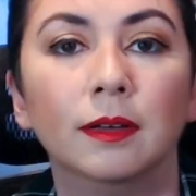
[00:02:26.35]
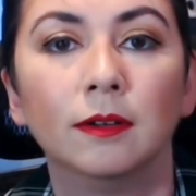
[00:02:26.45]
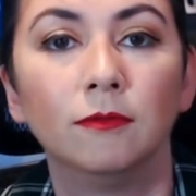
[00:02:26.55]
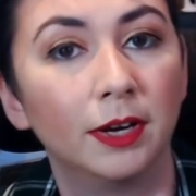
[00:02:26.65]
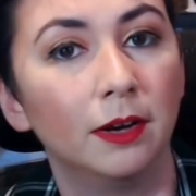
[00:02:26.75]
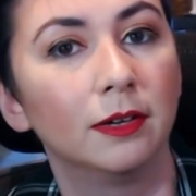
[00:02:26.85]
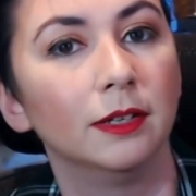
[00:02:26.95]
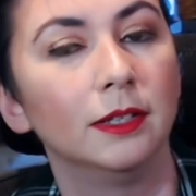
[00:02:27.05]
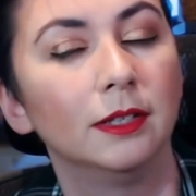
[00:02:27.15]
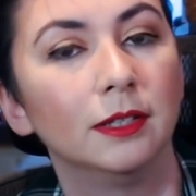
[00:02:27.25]

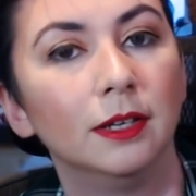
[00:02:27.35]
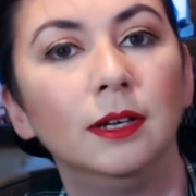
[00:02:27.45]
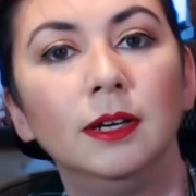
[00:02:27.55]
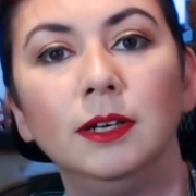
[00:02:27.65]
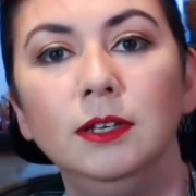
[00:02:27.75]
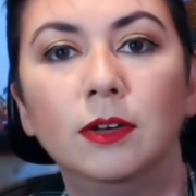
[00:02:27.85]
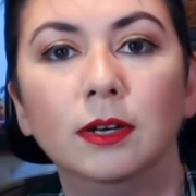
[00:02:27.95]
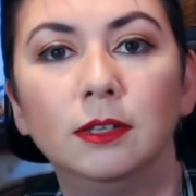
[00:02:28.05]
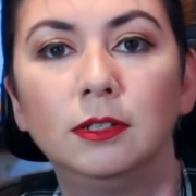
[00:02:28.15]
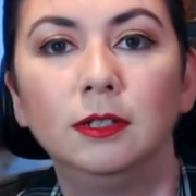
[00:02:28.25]
Regardless, you can
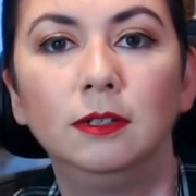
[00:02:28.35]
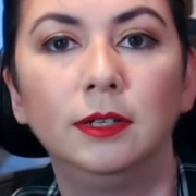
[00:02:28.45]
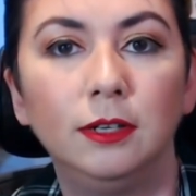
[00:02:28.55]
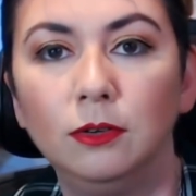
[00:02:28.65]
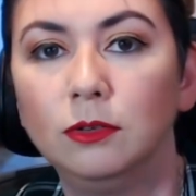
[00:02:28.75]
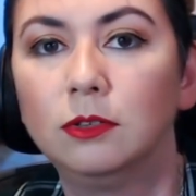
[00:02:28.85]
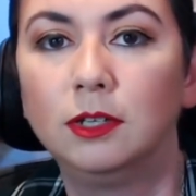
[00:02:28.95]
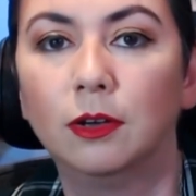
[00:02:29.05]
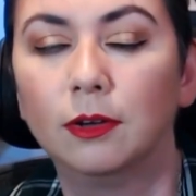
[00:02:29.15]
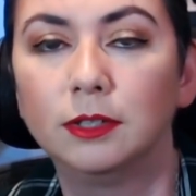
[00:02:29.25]
still use the
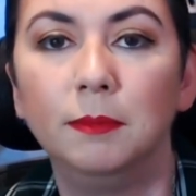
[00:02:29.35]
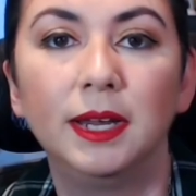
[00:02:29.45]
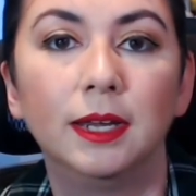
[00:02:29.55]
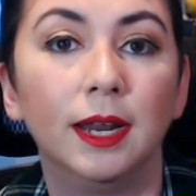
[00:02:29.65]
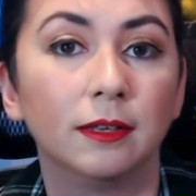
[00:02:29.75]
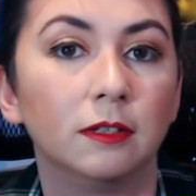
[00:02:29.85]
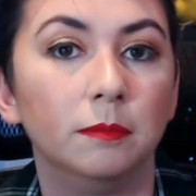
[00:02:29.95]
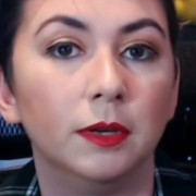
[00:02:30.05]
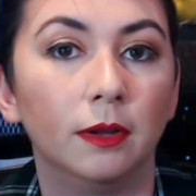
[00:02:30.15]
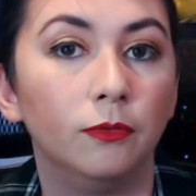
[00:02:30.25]
dot to make an
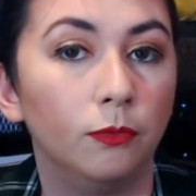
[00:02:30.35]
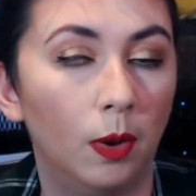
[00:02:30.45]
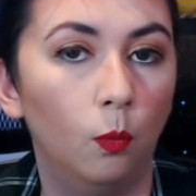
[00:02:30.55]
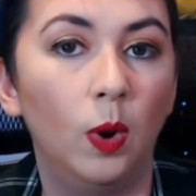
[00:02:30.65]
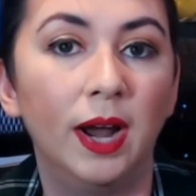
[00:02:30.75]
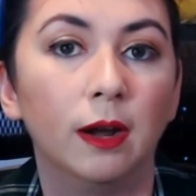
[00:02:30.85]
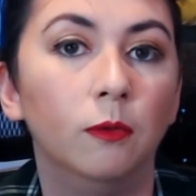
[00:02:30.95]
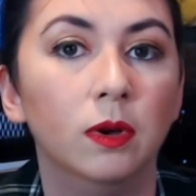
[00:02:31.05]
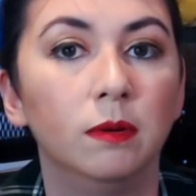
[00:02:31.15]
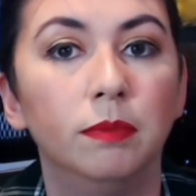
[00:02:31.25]
estimate of where
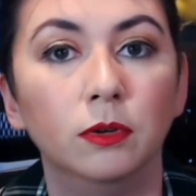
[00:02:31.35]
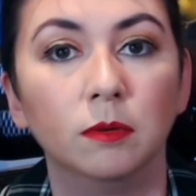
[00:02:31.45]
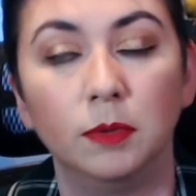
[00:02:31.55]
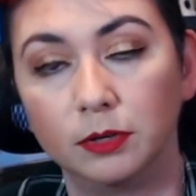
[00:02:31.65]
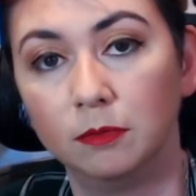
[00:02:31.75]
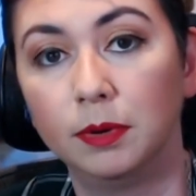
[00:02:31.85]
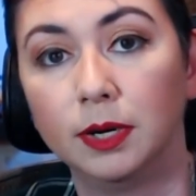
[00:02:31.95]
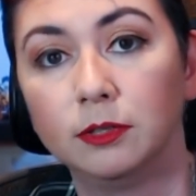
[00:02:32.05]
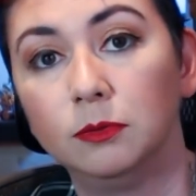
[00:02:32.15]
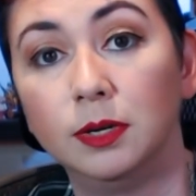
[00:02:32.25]
one Pokemon compares
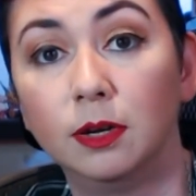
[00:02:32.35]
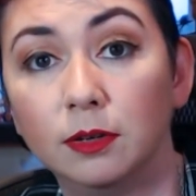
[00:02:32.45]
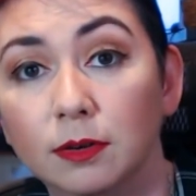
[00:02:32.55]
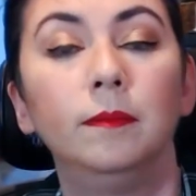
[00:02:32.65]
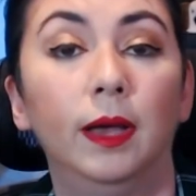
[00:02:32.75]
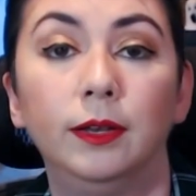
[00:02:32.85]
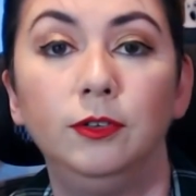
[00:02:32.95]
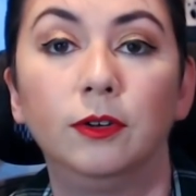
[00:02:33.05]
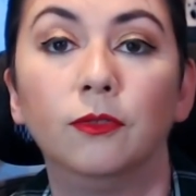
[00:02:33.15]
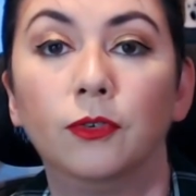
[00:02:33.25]
to another. And you
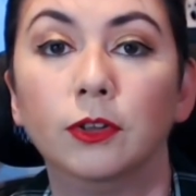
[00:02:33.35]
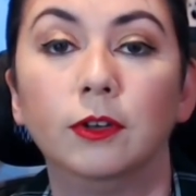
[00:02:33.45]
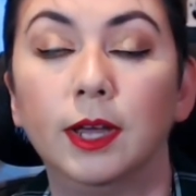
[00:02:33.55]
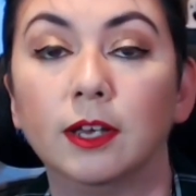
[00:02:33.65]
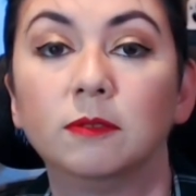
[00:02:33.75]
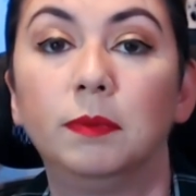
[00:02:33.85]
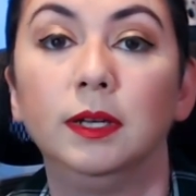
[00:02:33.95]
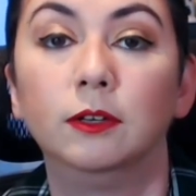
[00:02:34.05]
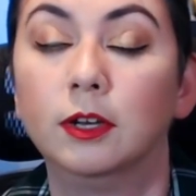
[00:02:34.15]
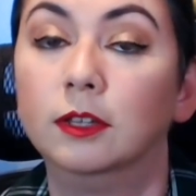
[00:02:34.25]
can further guess by
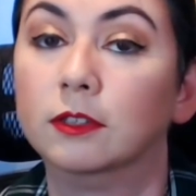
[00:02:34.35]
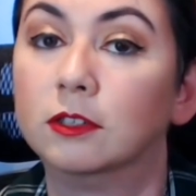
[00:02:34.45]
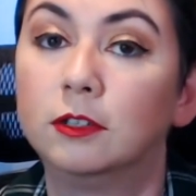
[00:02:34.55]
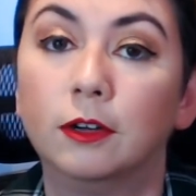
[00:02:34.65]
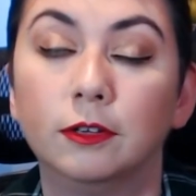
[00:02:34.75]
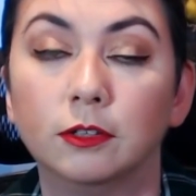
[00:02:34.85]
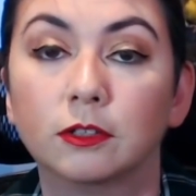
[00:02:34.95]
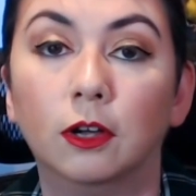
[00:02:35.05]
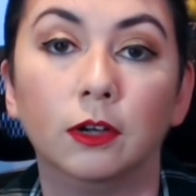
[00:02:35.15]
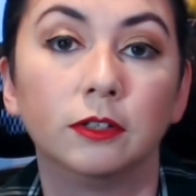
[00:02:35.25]
looking at the Stardust
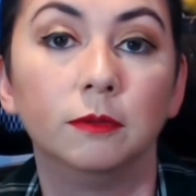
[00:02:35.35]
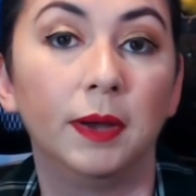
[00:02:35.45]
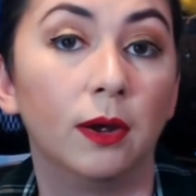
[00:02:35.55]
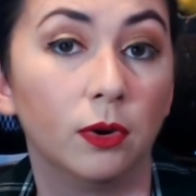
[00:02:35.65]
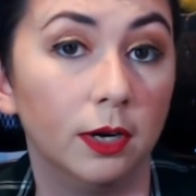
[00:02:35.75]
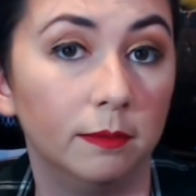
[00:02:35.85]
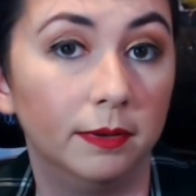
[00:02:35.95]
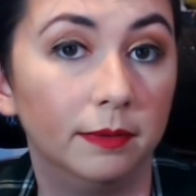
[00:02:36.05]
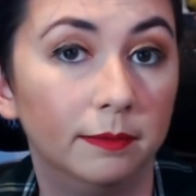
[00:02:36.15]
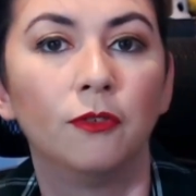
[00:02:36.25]
cost to power up.
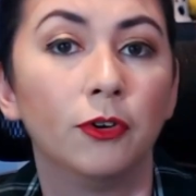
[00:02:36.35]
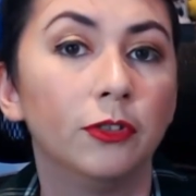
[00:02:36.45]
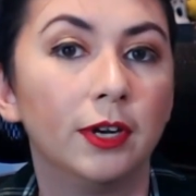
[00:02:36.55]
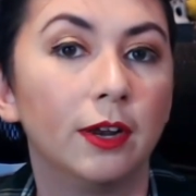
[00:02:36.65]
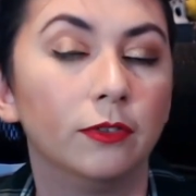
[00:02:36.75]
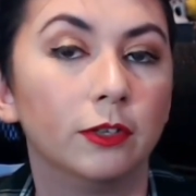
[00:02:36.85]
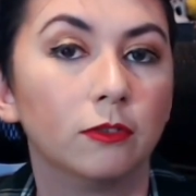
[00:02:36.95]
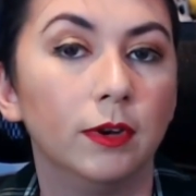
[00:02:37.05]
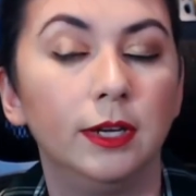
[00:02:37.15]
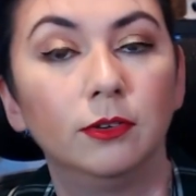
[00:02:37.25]
Further down on the
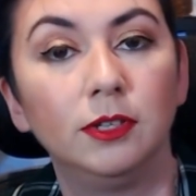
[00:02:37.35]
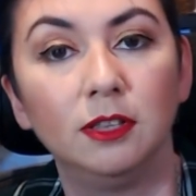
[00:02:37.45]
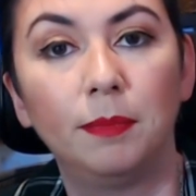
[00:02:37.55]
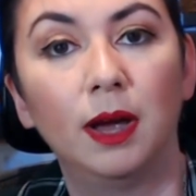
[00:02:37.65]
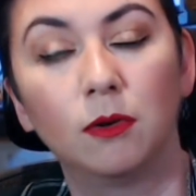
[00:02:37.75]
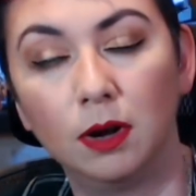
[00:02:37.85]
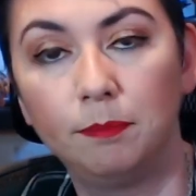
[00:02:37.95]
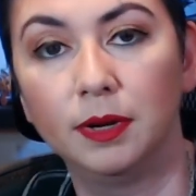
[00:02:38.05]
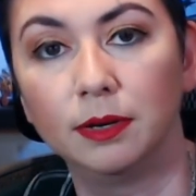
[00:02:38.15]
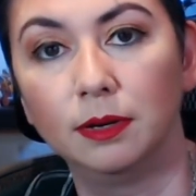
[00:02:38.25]
screen, you'll see the Power Up
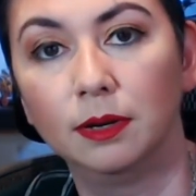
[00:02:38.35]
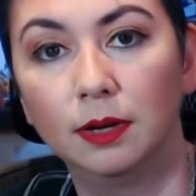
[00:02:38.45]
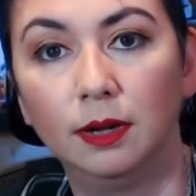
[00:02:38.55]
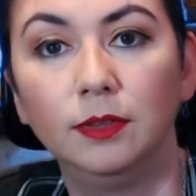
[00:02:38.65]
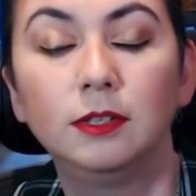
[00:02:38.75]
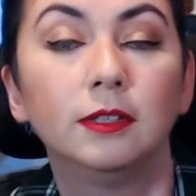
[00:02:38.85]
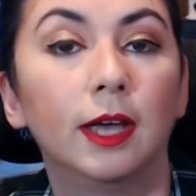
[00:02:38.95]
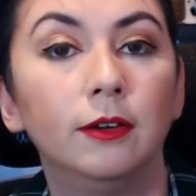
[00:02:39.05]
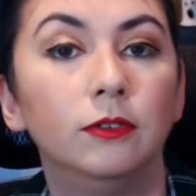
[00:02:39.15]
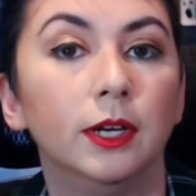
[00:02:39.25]
button, and this is how
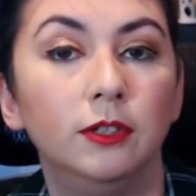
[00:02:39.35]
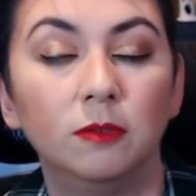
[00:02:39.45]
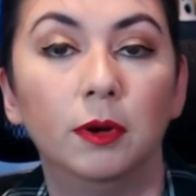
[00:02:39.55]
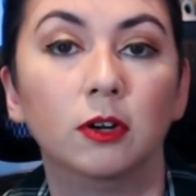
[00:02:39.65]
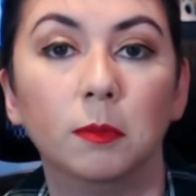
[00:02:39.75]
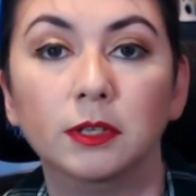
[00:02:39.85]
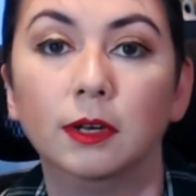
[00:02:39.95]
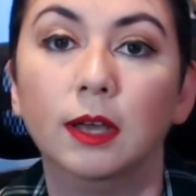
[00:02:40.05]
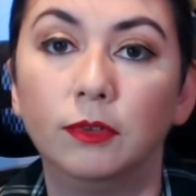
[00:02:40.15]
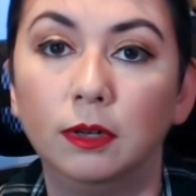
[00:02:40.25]
you change your Pokemon's
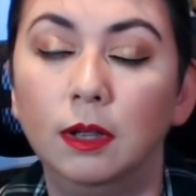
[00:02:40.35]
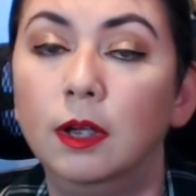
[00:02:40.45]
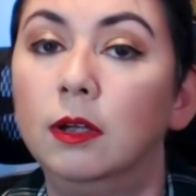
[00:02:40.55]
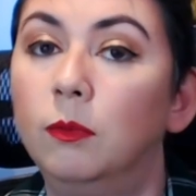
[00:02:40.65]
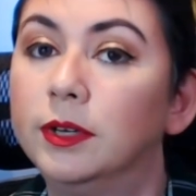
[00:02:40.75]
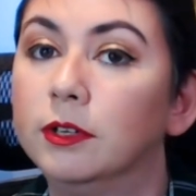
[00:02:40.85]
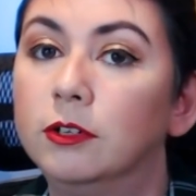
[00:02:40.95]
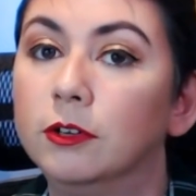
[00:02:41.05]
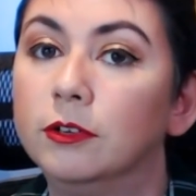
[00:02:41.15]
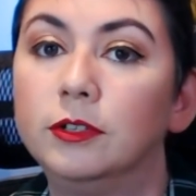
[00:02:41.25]
level, which in
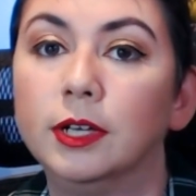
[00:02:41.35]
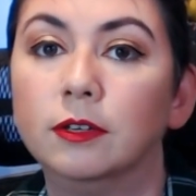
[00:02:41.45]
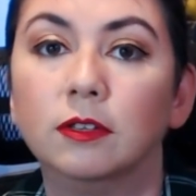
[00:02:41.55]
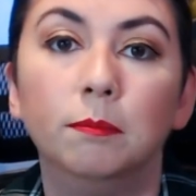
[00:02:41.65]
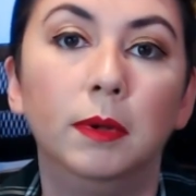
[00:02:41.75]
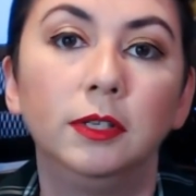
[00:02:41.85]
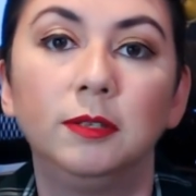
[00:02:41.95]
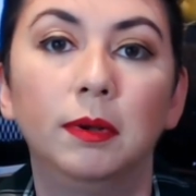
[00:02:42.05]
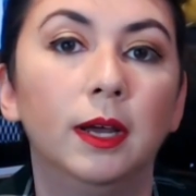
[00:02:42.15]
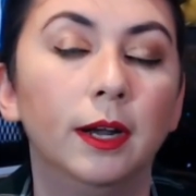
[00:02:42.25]
turn changes the
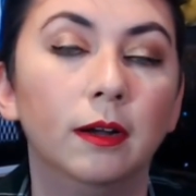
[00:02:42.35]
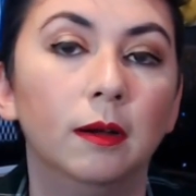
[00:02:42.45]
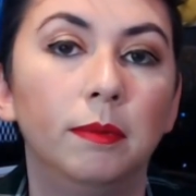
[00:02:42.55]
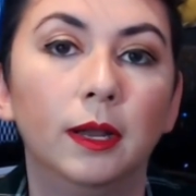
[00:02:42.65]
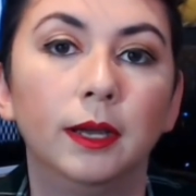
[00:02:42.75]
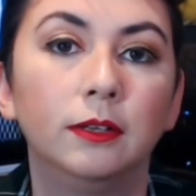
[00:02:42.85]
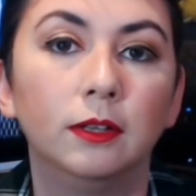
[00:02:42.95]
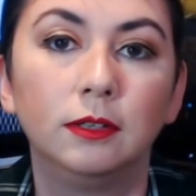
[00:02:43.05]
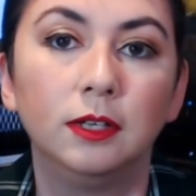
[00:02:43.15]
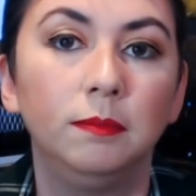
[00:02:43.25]
multiplier applied to the
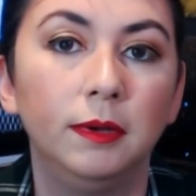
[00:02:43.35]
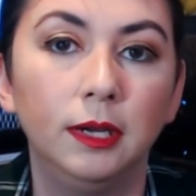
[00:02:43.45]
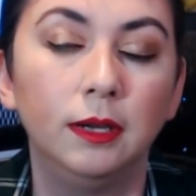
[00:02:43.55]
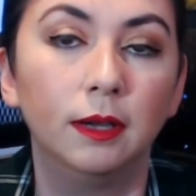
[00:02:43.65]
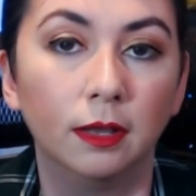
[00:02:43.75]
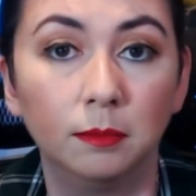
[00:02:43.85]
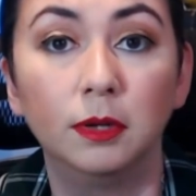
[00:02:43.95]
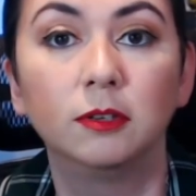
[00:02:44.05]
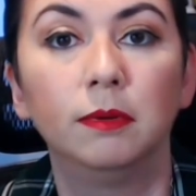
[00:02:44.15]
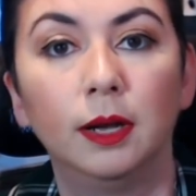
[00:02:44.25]
CP and the
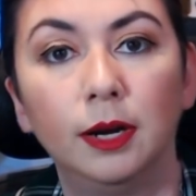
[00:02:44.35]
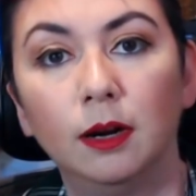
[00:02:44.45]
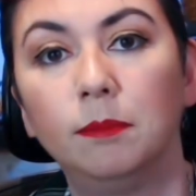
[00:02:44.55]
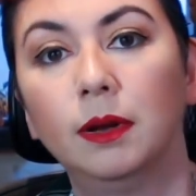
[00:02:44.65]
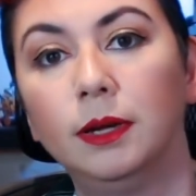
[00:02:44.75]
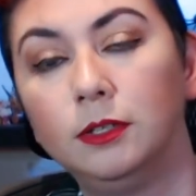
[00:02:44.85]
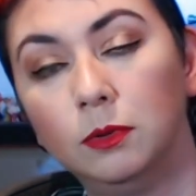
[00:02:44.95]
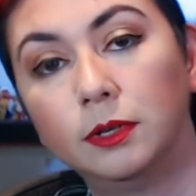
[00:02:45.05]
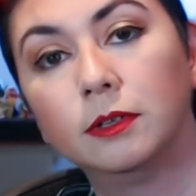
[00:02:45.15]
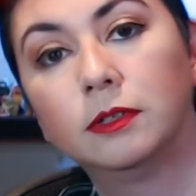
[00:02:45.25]
multiplier applied to all
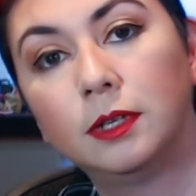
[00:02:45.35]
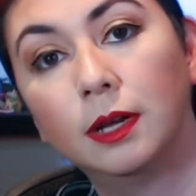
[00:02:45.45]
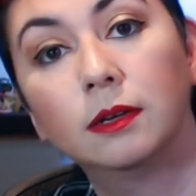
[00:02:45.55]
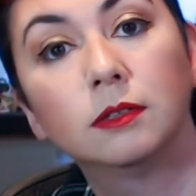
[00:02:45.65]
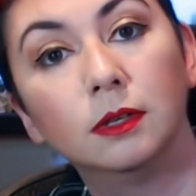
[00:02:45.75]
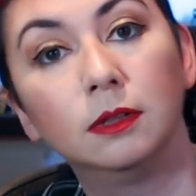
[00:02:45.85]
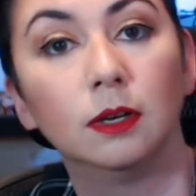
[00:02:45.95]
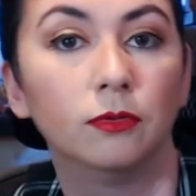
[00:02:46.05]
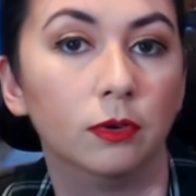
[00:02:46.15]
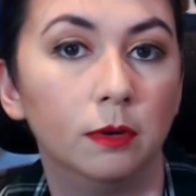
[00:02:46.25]
your stats, and
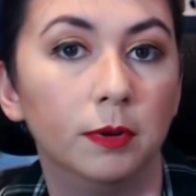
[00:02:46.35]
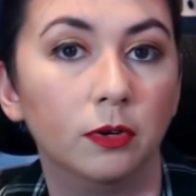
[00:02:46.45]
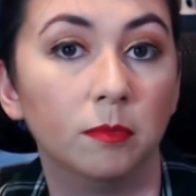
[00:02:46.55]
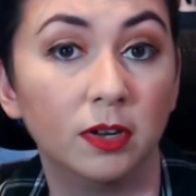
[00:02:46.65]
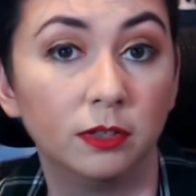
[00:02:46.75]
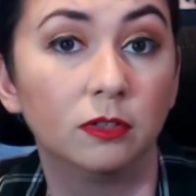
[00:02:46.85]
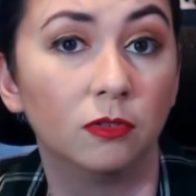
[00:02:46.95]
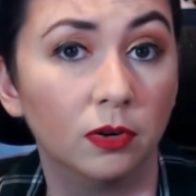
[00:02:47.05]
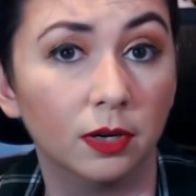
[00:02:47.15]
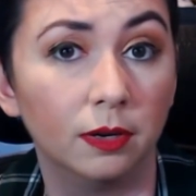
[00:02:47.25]
therefore your Pokemon is
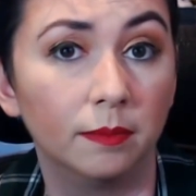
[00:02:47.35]
stronger.